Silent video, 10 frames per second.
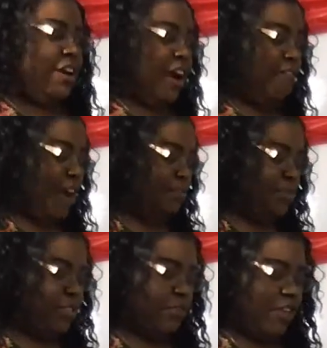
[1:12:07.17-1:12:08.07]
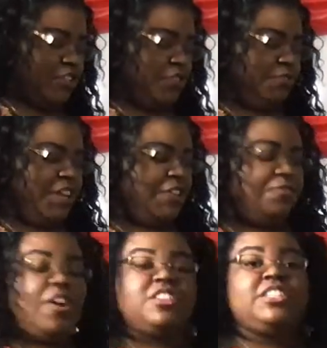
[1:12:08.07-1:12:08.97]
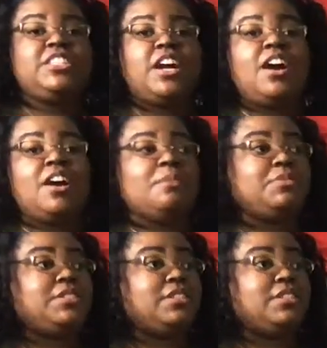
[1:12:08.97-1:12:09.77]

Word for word: All right. So once you finish Frosty's arms,